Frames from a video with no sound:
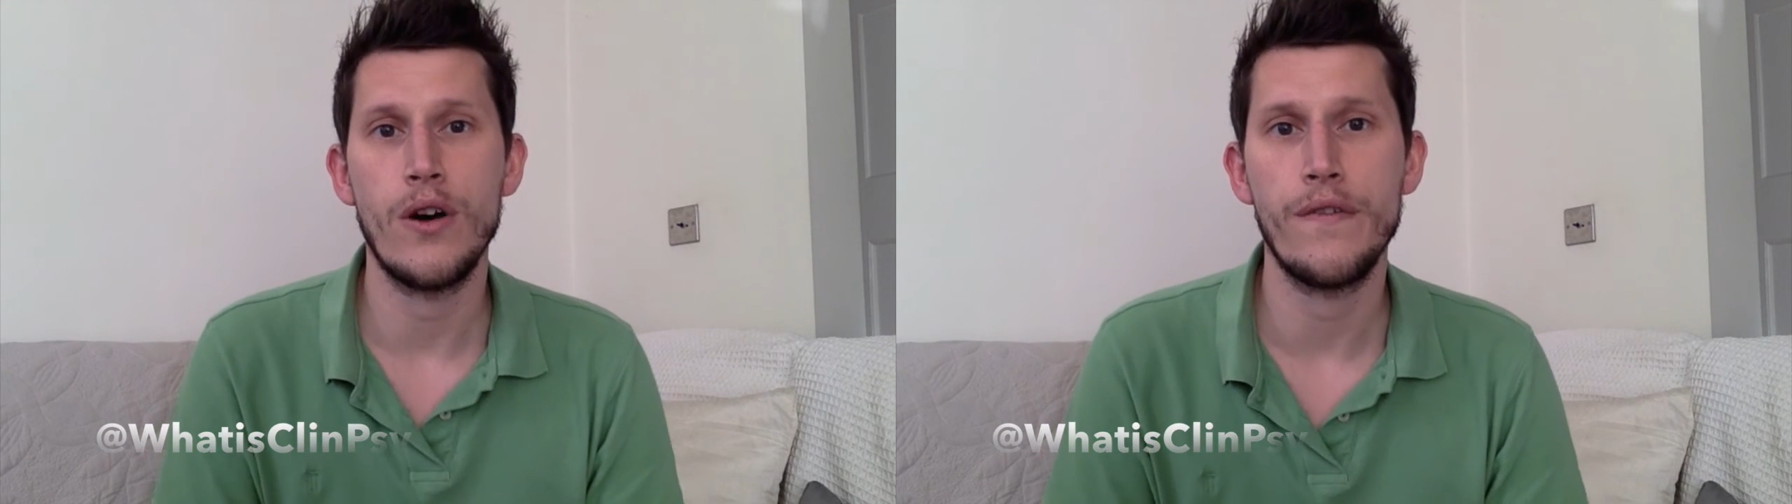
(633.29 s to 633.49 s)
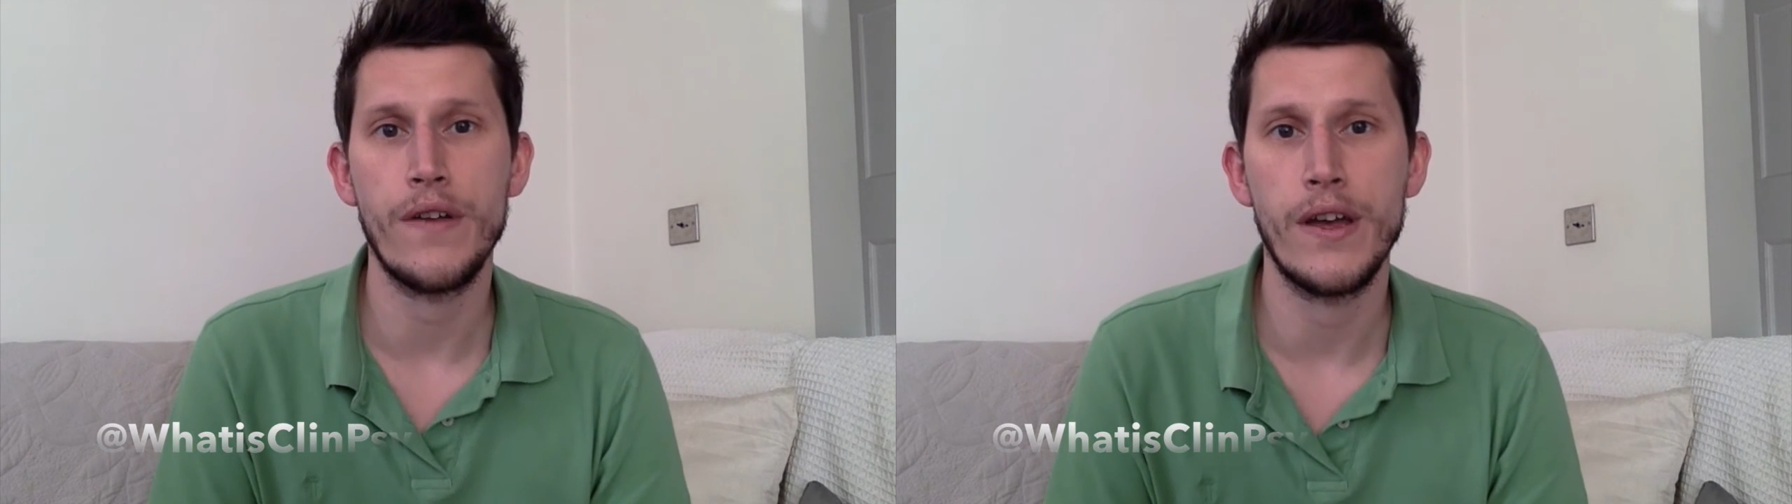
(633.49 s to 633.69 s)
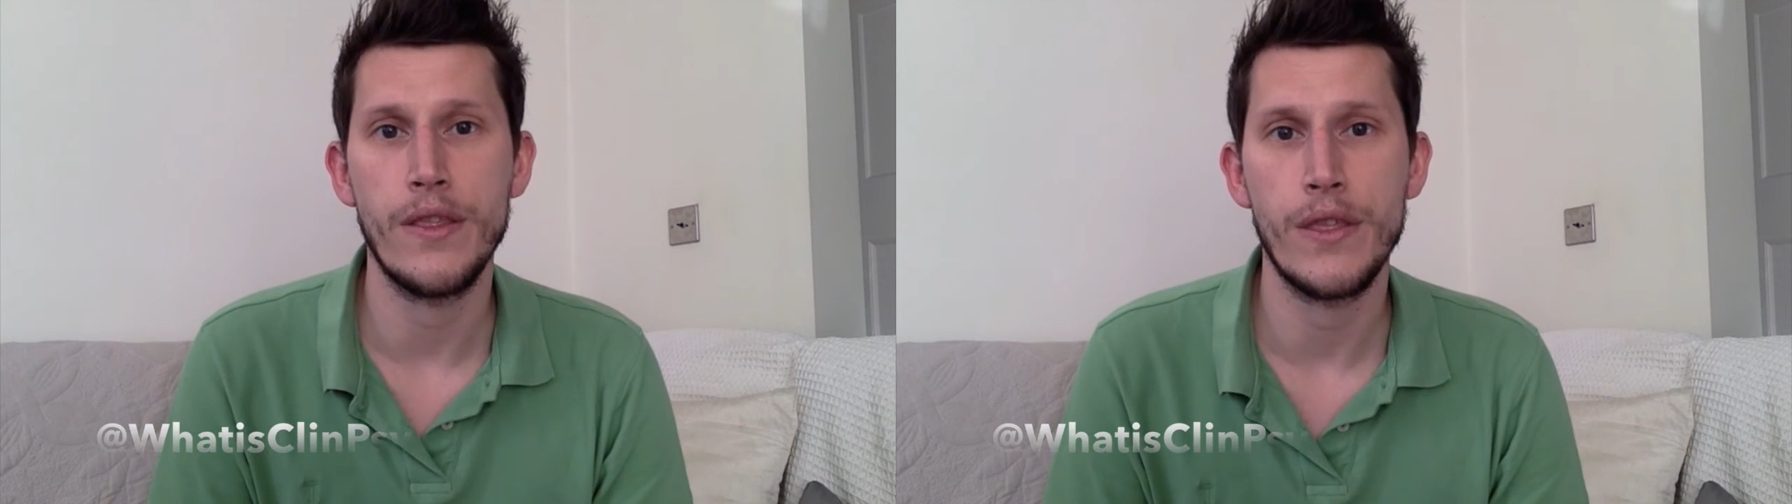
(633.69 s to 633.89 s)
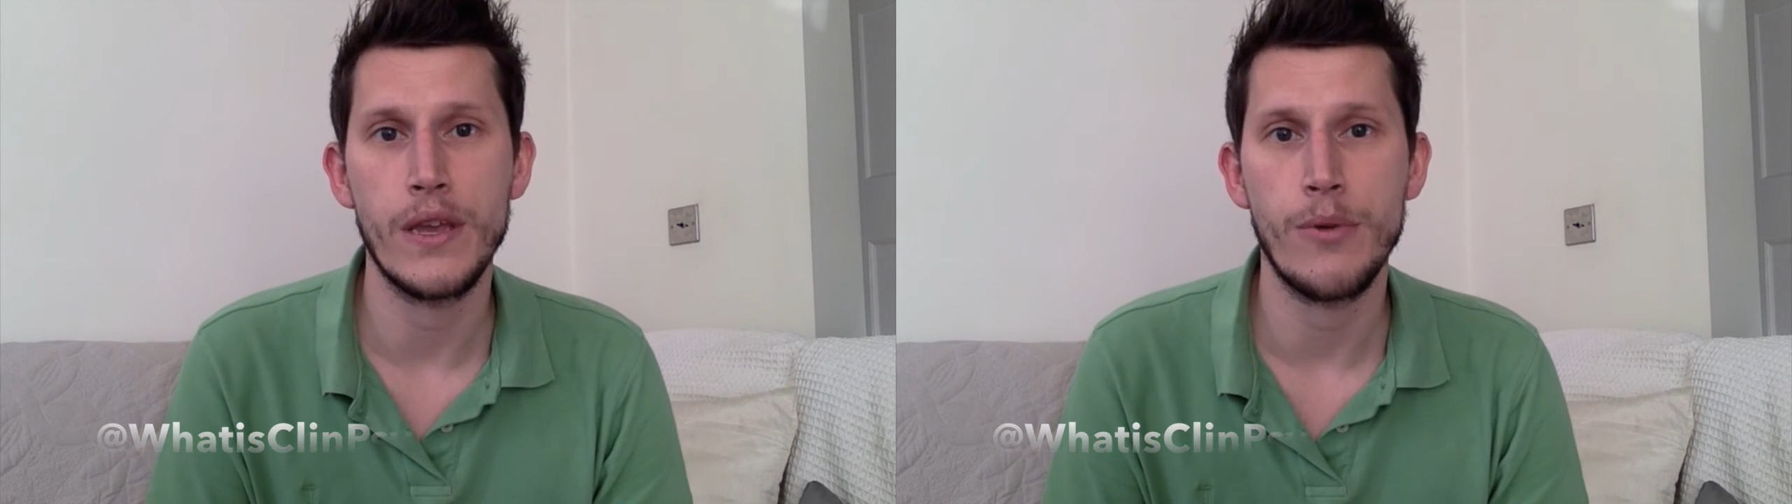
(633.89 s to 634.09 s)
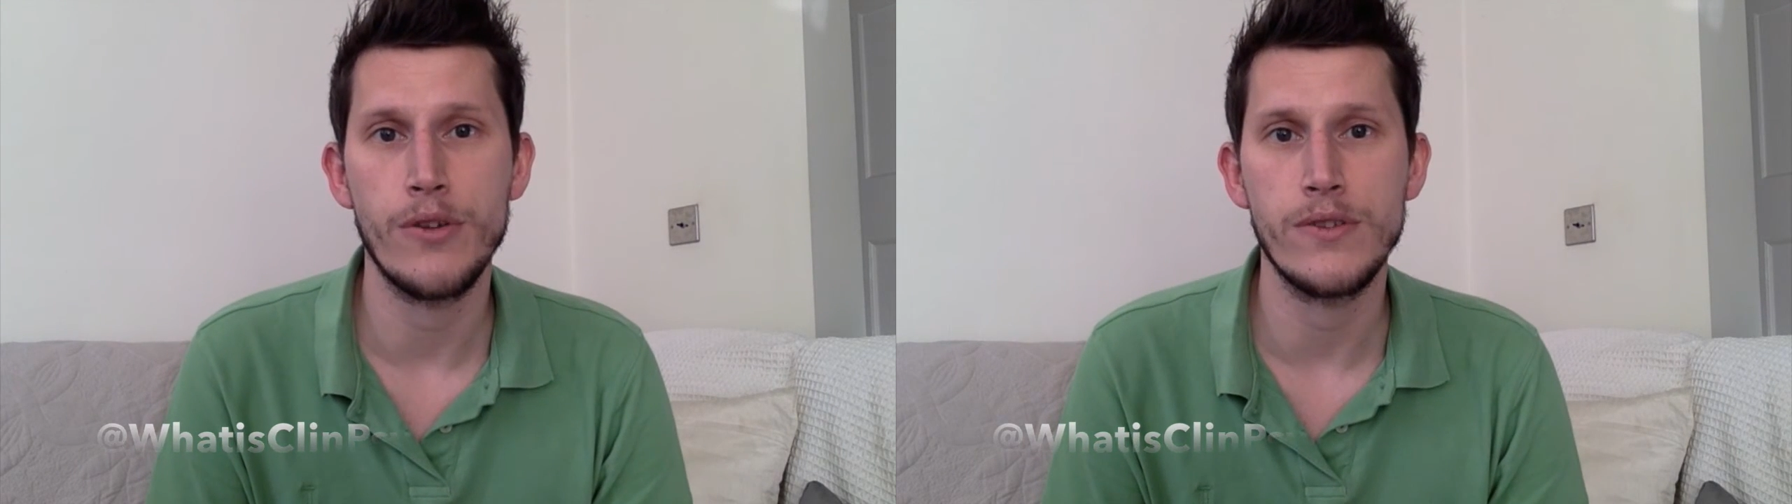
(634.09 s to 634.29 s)
off and think
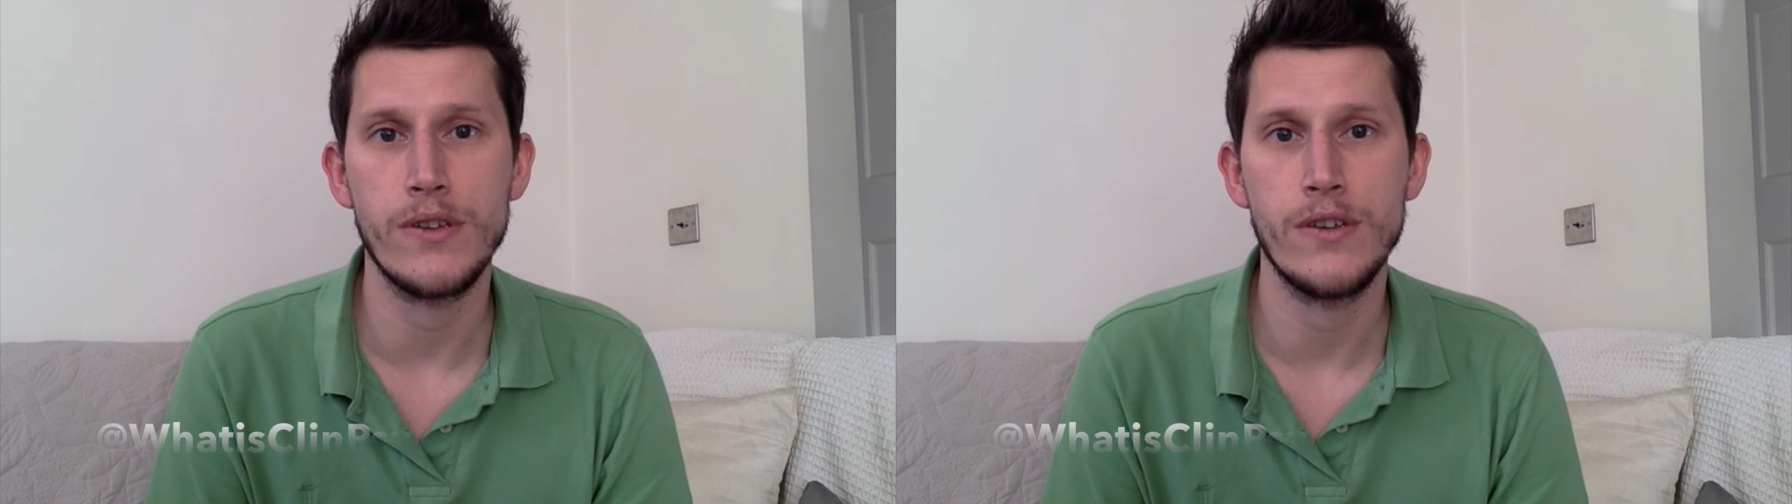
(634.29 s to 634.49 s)
about